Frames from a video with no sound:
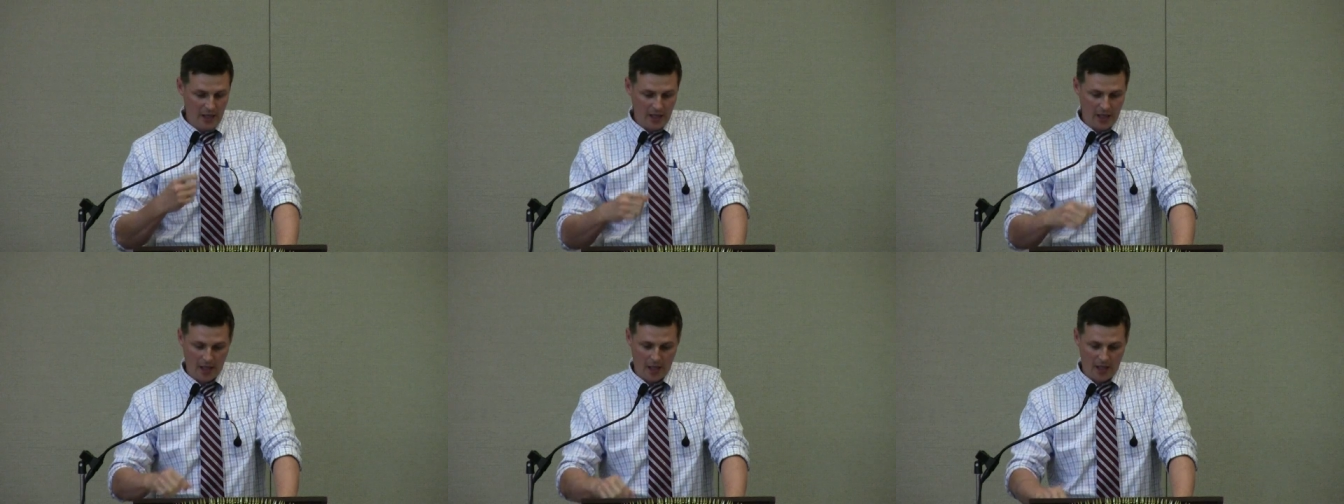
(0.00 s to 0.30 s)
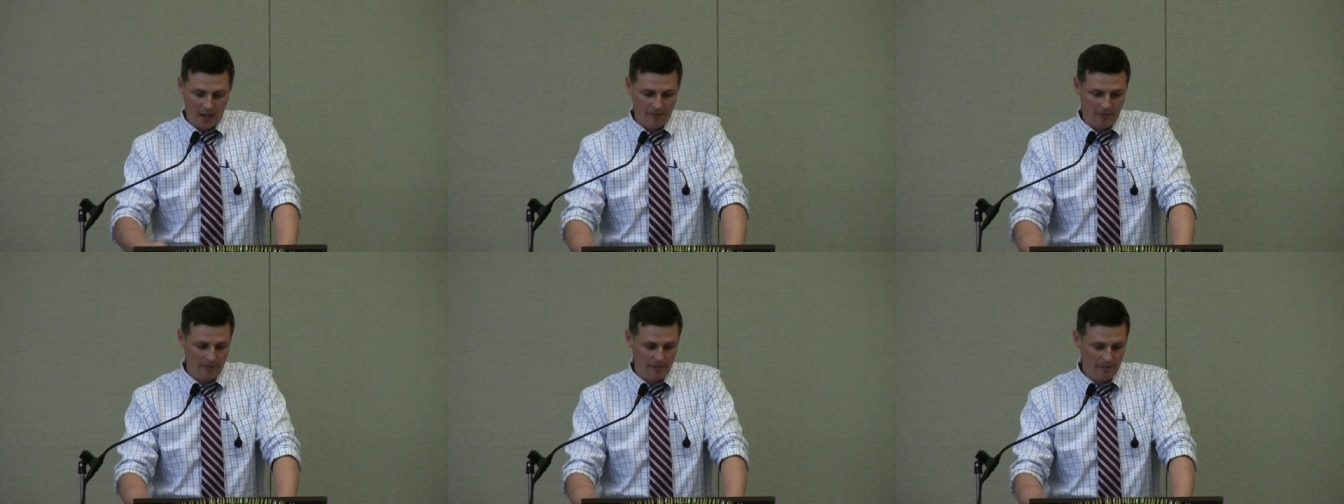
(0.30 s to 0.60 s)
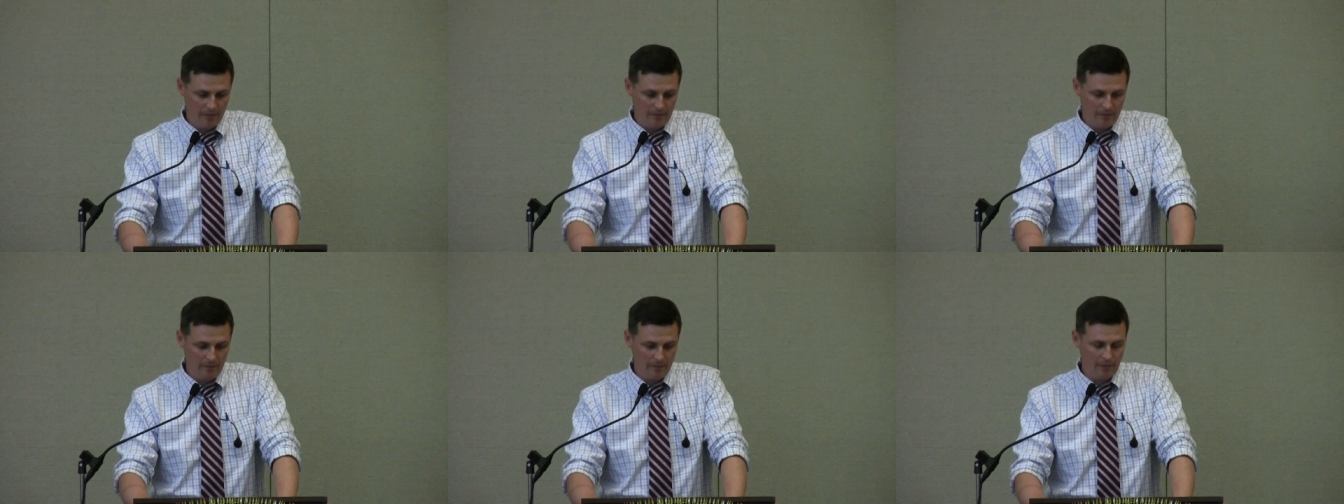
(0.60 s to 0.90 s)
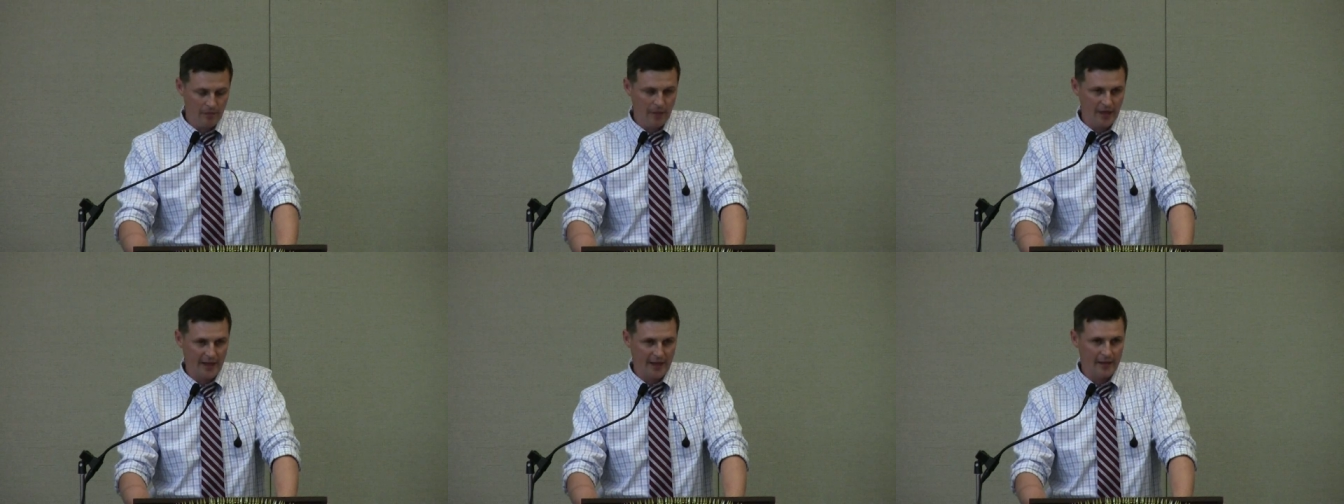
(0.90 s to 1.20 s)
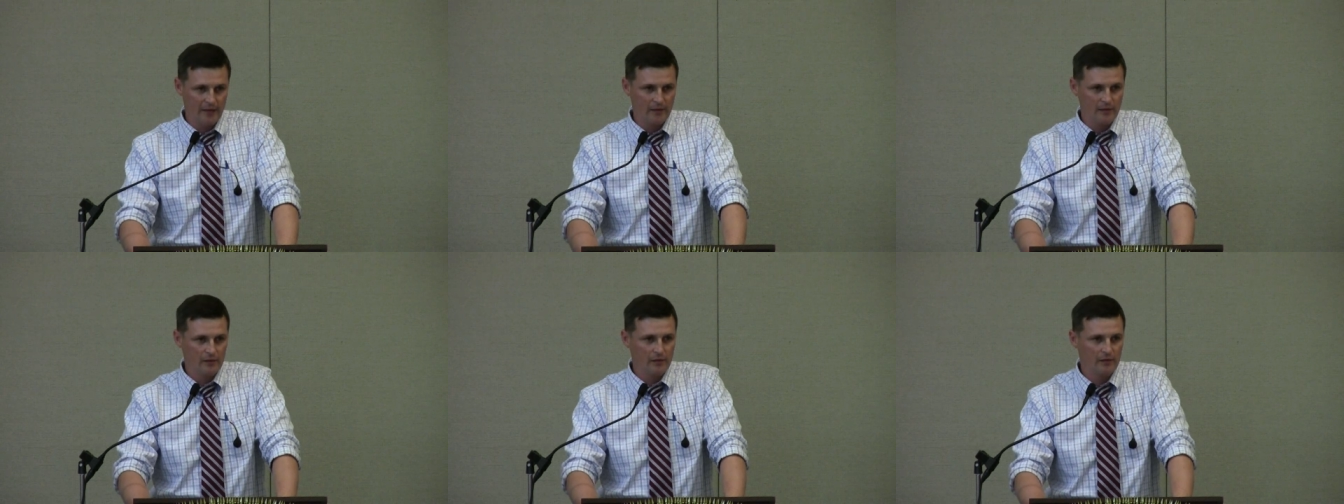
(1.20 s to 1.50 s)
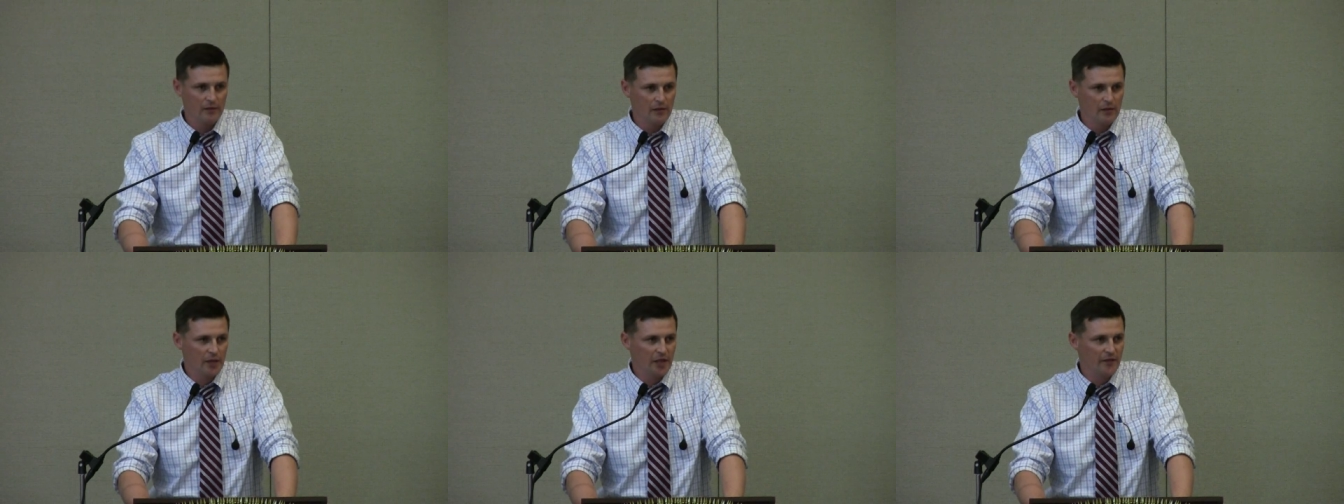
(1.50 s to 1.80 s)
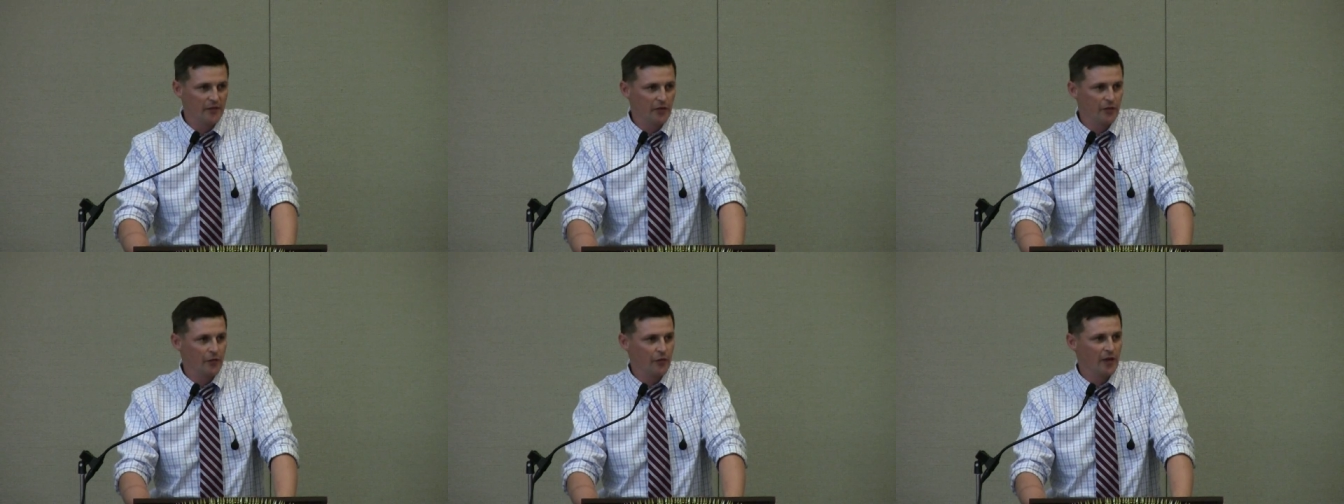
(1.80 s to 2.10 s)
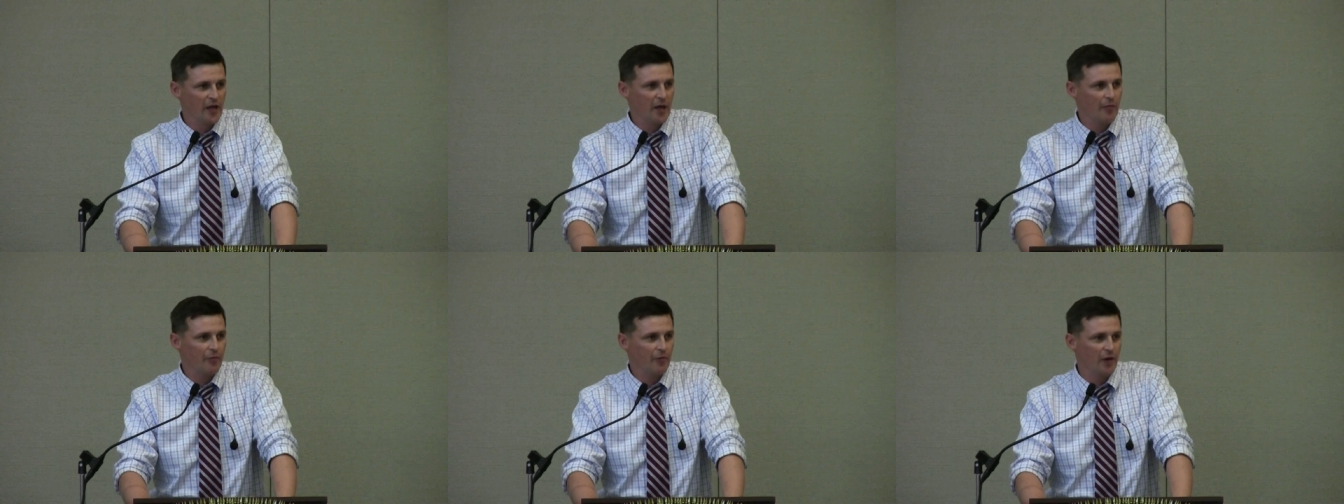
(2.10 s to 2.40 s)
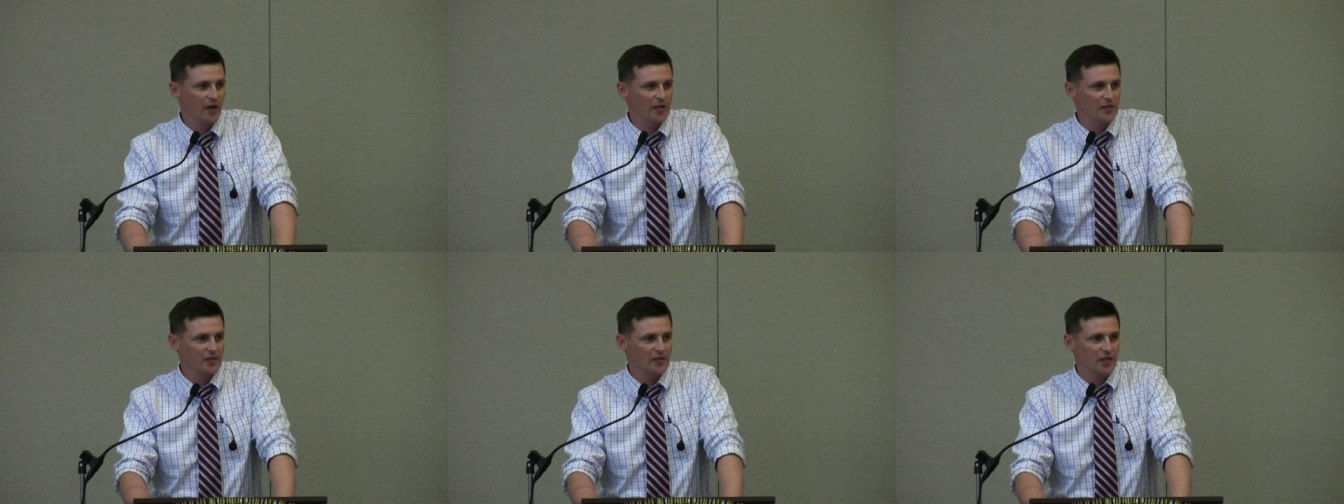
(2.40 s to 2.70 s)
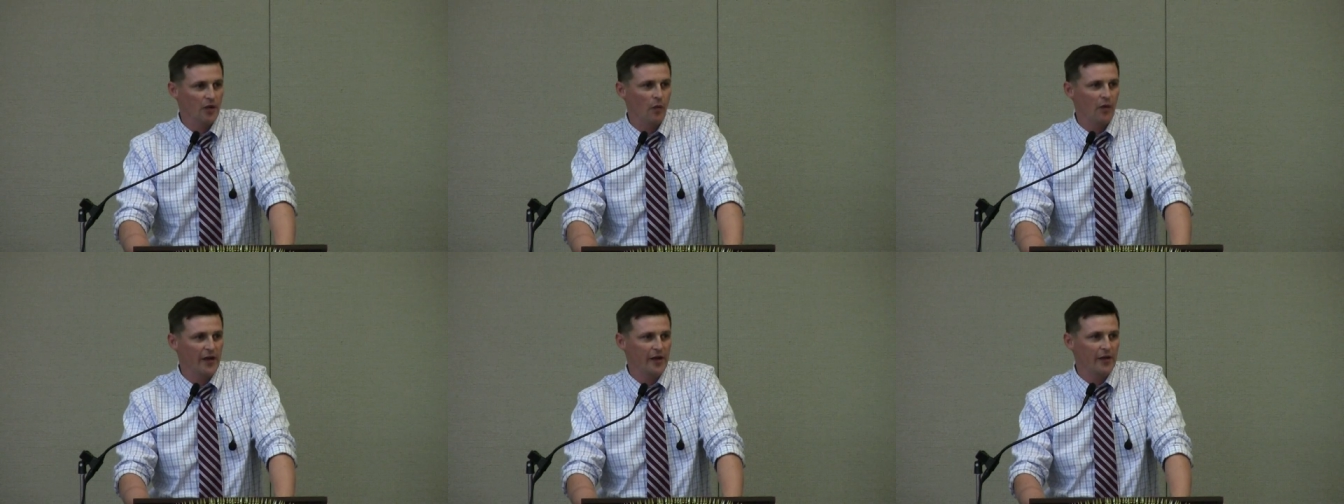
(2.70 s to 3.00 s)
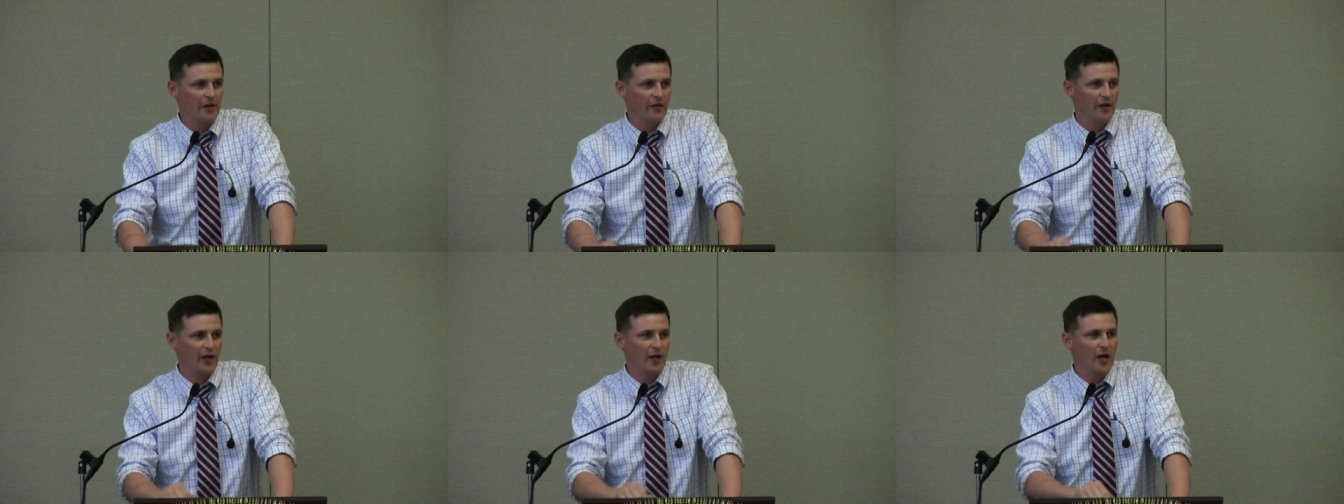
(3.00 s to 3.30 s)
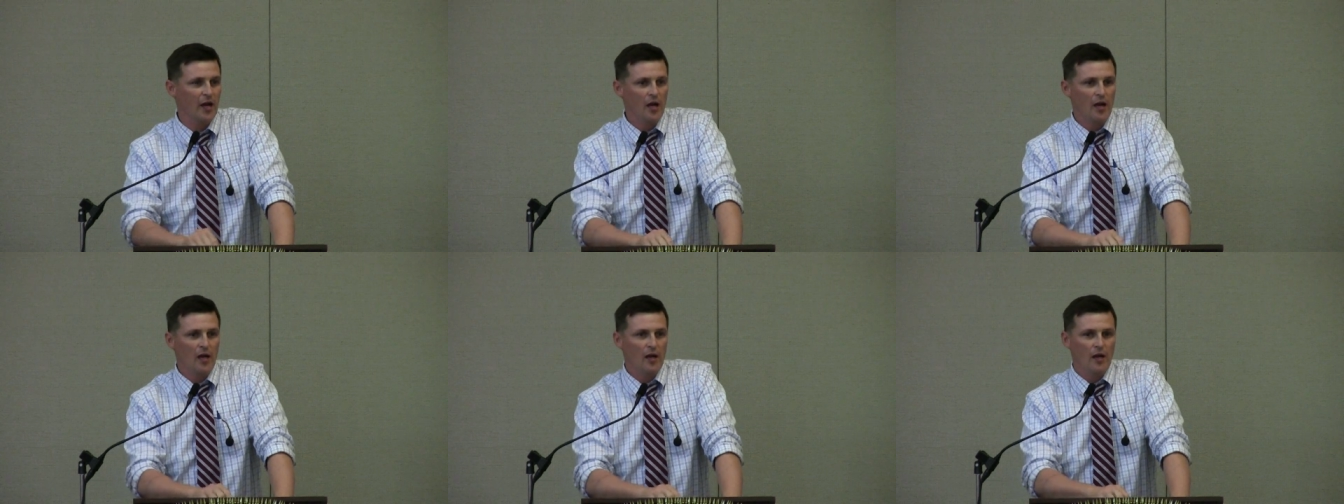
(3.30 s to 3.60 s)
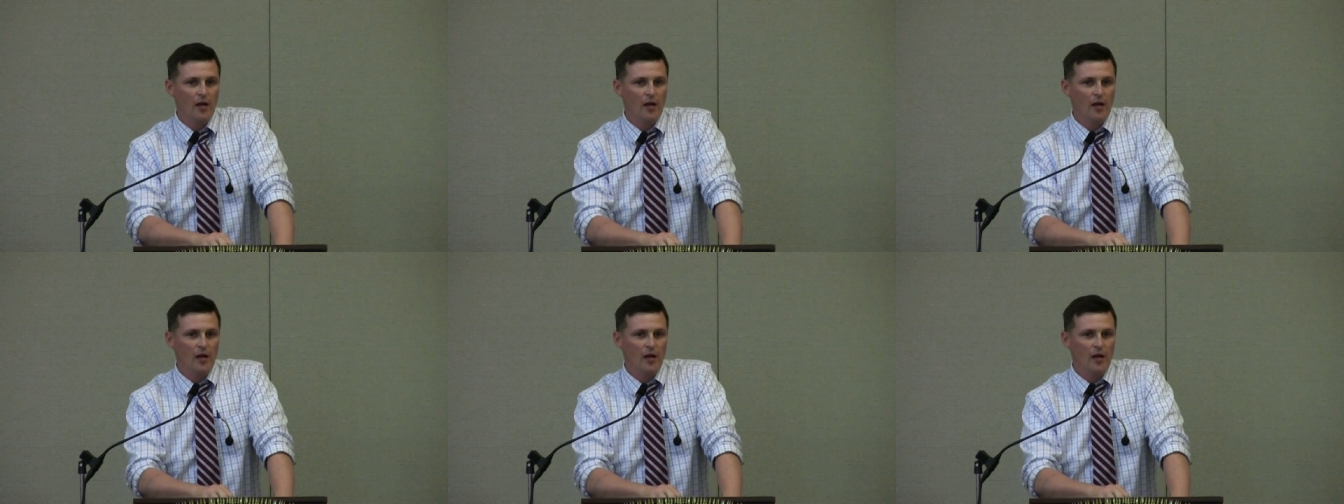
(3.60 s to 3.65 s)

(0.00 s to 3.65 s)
But even through that process, I want you to know that